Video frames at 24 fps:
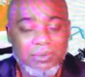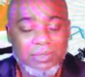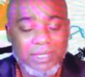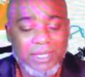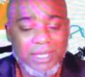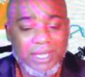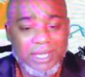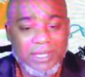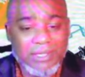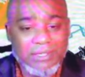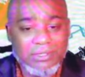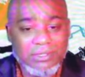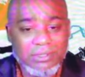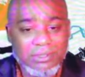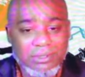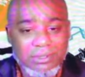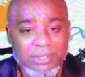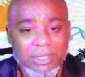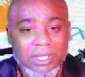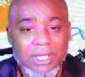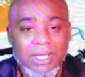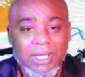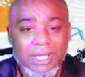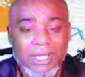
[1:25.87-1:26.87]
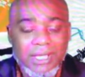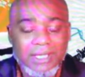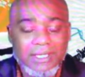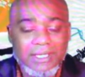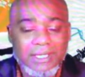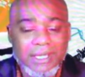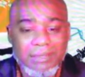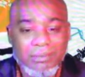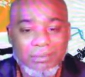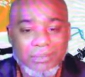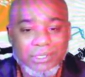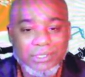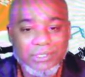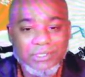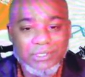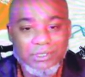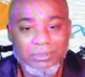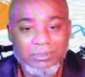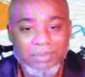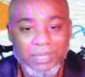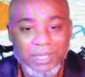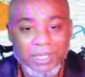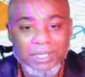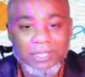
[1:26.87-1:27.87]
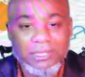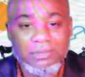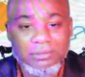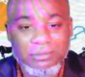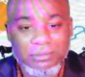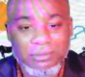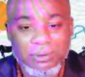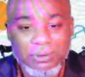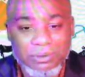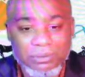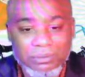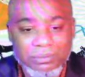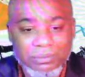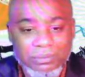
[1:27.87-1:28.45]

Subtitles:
cancer, and yet we still made it through.